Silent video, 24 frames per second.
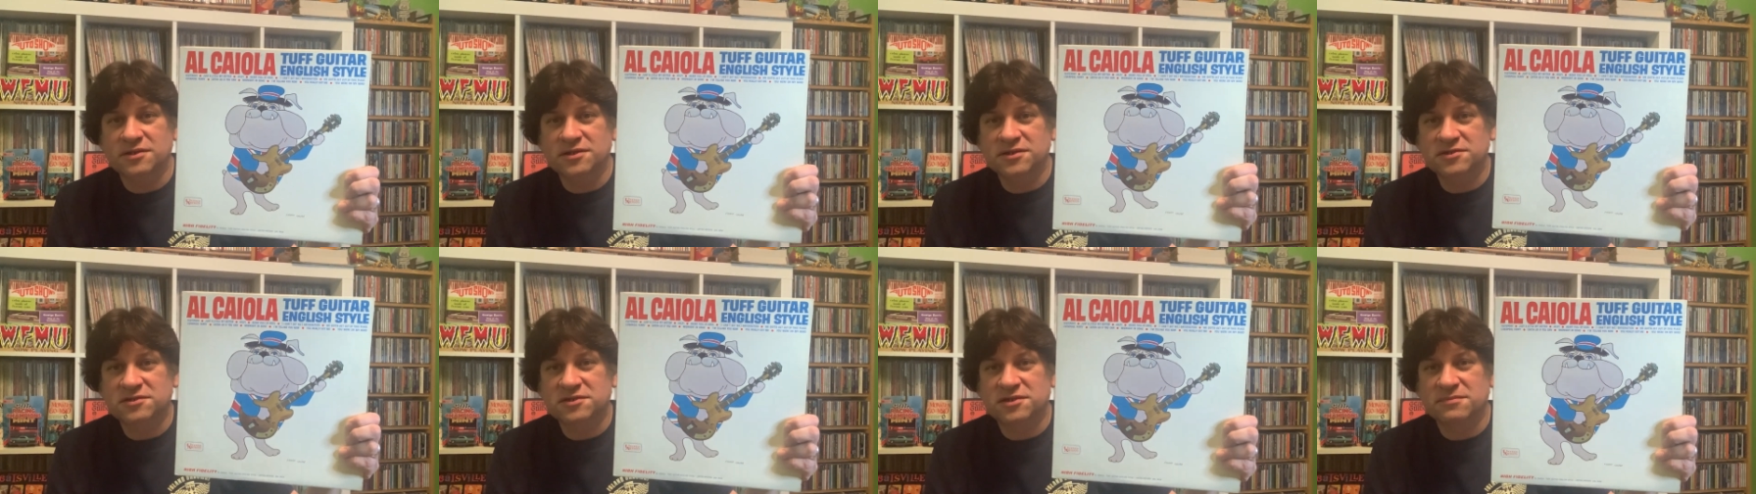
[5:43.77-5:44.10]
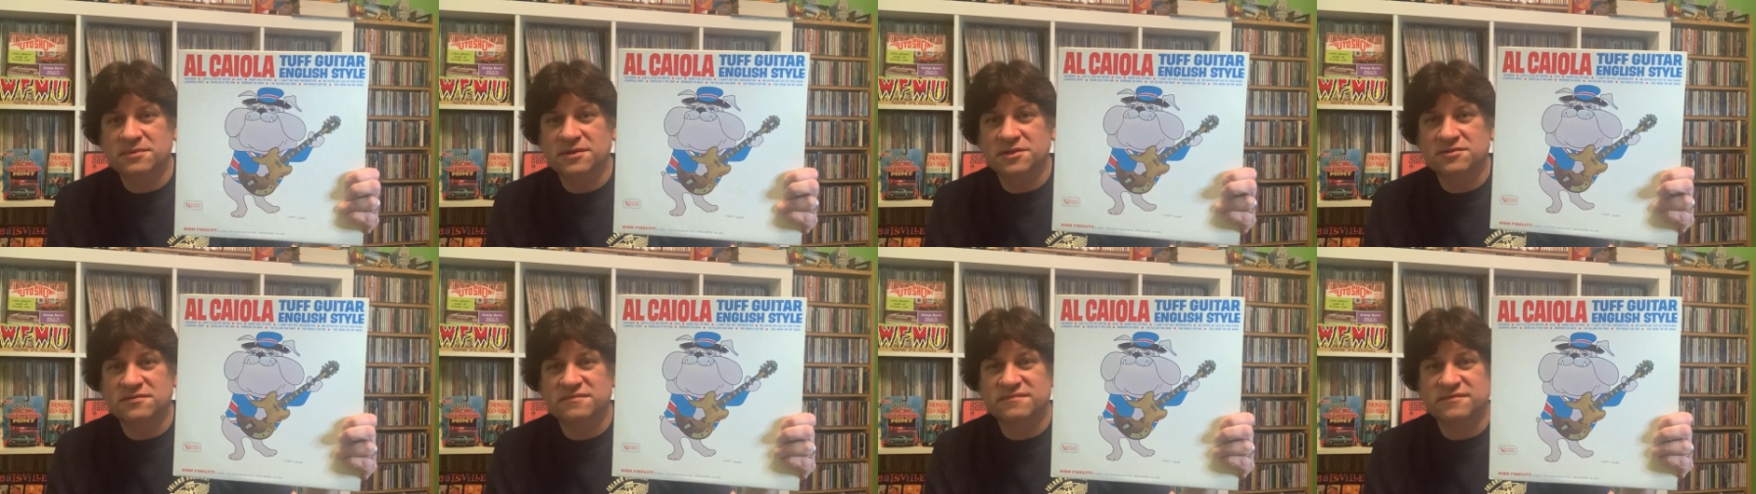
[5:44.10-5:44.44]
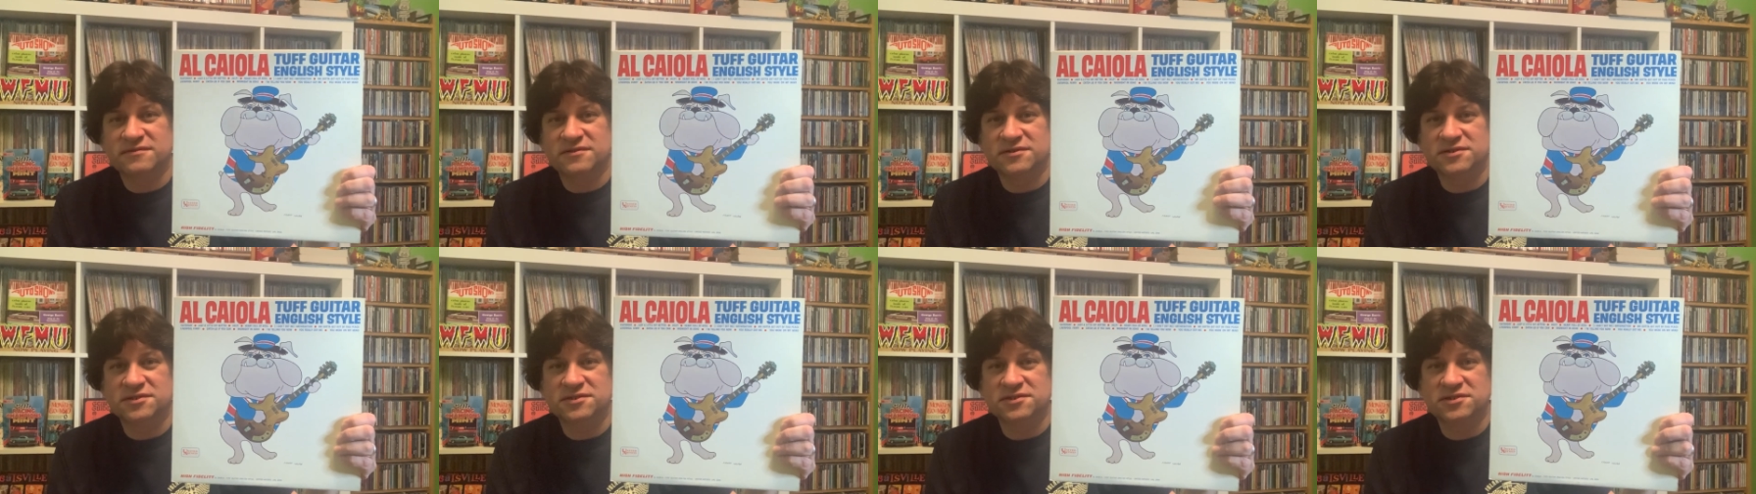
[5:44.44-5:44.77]
instrumental
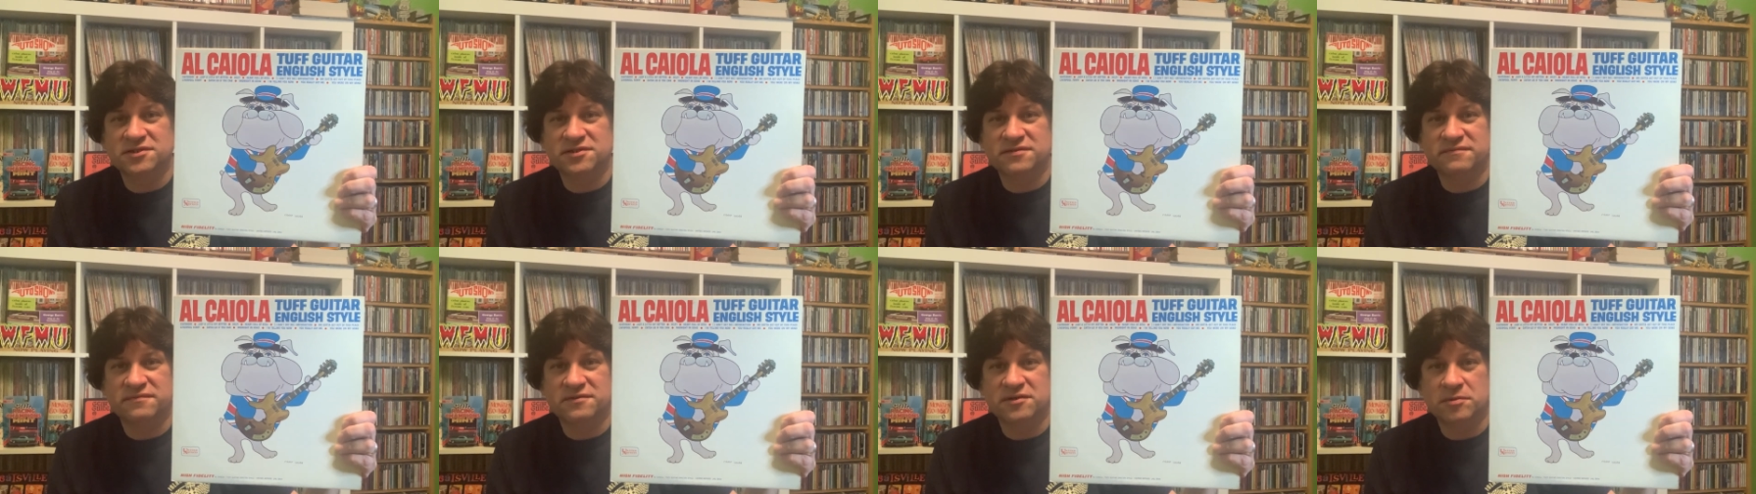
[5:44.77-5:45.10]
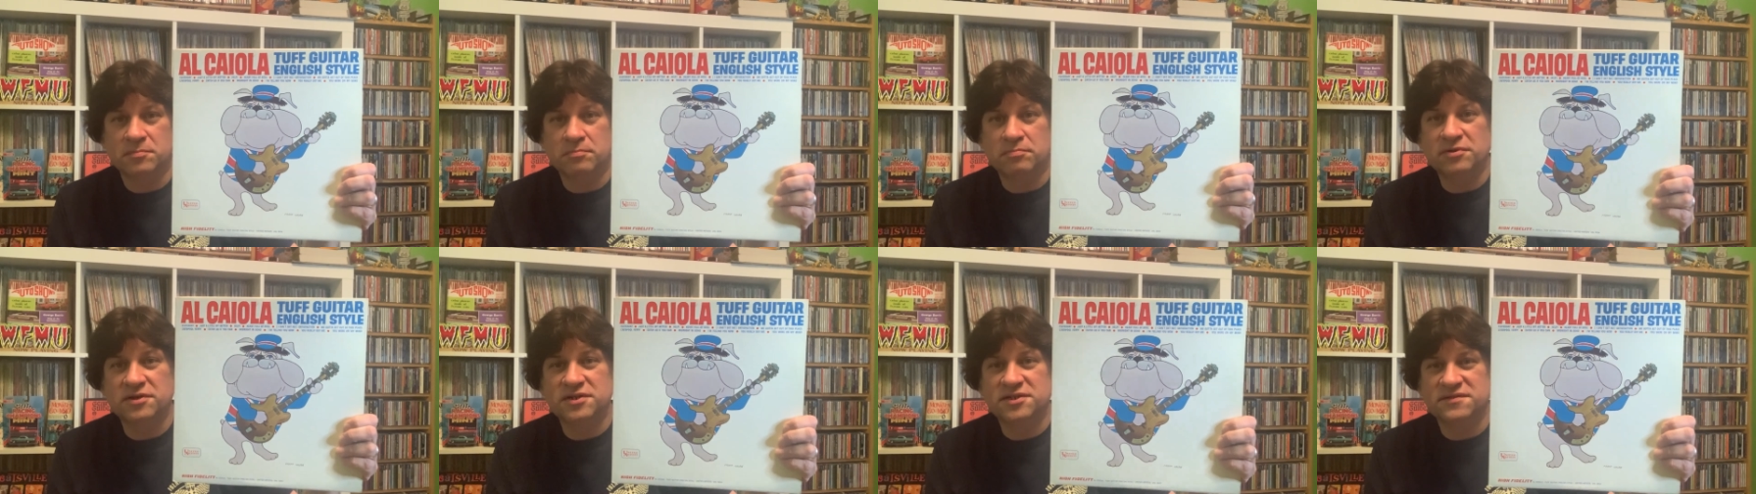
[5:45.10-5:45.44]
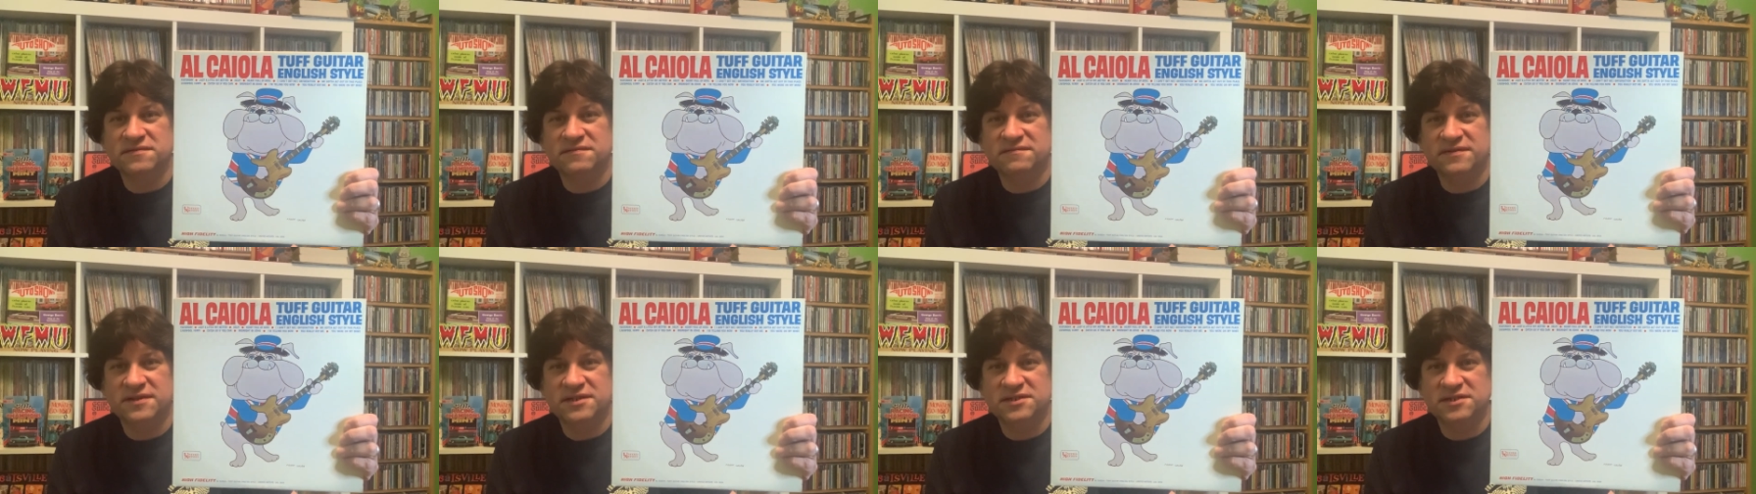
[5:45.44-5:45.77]
versions of uh, British
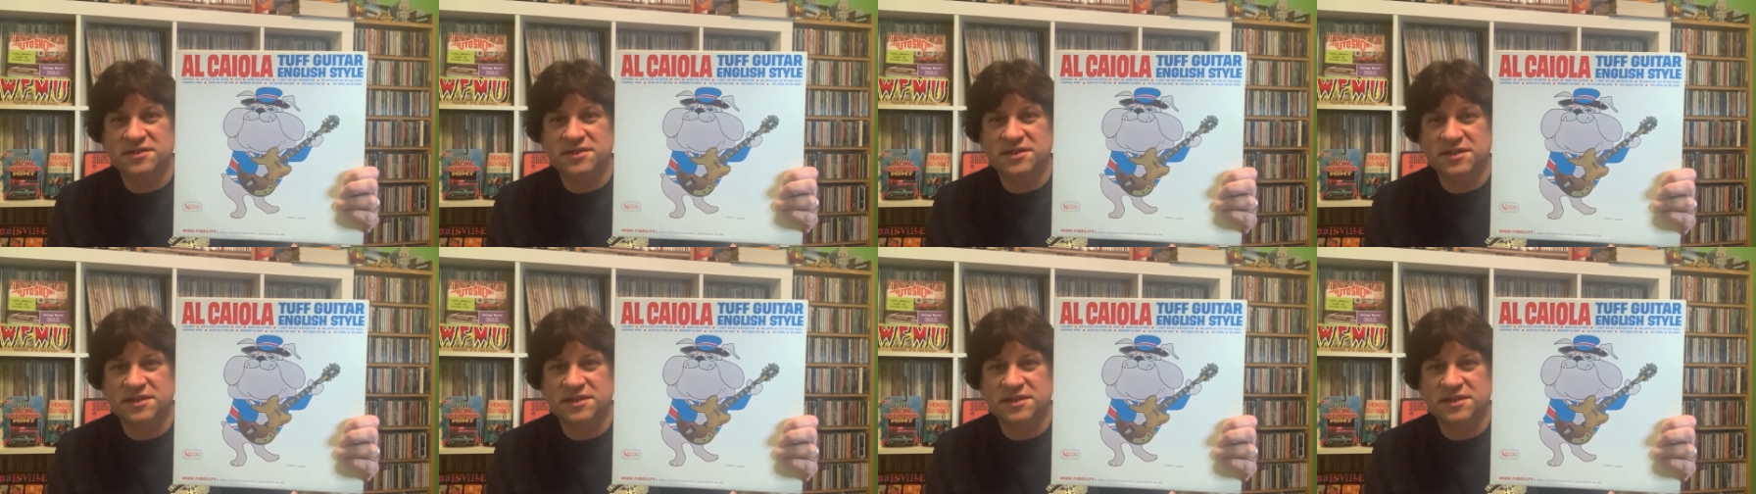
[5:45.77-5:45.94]
Invasion